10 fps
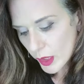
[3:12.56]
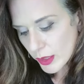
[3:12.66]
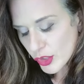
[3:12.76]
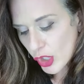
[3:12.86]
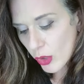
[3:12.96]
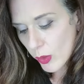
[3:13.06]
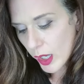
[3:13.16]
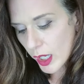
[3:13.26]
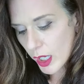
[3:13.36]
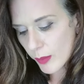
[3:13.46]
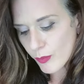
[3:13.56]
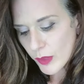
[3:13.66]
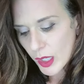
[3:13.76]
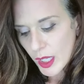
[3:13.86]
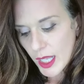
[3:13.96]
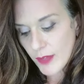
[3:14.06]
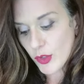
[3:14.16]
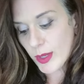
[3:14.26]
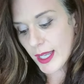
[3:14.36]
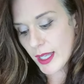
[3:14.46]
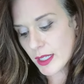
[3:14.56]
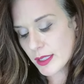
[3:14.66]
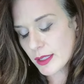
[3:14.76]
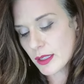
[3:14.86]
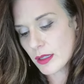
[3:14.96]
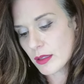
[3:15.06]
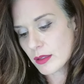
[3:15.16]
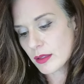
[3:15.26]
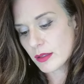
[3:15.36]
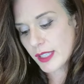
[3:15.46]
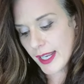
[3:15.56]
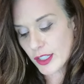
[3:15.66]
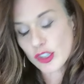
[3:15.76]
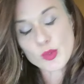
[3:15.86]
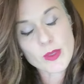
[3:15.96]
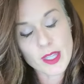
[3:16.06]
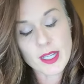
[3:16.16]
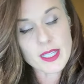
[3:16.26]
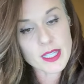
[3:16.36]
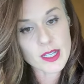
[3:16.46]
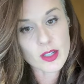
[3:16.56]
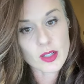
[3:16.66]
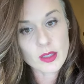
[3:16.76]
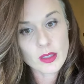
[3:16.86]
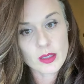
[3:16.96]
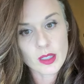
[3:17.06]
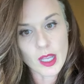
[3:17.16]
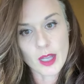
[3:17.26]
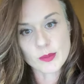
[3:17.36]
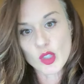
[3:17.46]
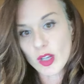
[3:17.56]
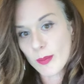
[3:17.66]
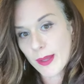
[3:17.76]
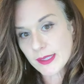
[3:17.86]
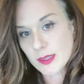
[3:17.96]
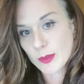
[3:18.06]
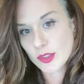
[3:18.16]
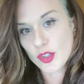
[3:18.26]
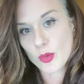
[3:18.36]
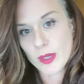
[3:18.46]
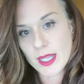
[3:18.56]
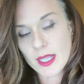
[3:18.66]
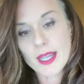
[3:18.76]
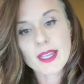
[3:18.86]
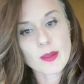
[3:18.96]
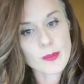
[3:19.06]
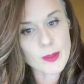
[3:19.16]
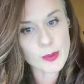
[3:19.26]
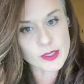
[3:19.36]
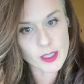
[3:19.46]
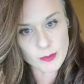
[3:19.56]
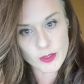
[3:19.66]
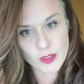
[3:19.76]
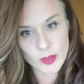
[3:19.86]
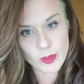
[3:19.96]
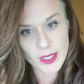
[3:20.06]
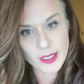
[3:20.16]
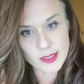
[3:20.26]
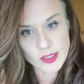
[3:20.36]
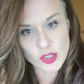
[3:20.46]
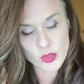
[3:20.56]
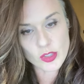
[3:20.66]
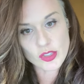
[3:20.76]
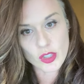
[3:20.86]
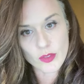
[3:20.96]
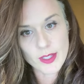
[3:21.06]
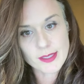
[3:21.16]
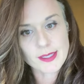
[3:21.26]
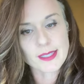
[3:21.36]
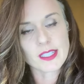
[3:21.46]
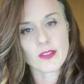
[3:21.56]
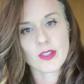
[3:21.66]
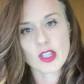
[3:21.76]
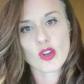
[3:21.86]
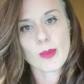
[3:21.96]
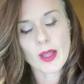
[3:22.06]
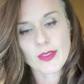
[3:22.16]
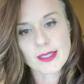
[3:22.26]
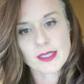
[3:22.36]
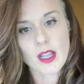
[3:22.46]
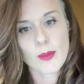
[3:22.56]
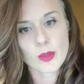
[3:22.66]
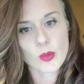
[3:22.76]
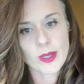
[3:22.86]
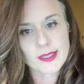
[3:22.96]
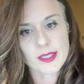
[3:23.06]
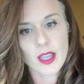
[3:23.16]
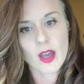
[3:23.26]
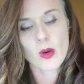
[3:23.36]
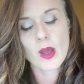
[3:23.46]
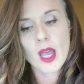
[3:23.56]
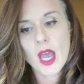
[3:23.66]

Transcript: So if you get diagnosed within a year to a compensable degree, it can be presumptively related to your service. I did a video about this a couple of weeks ago.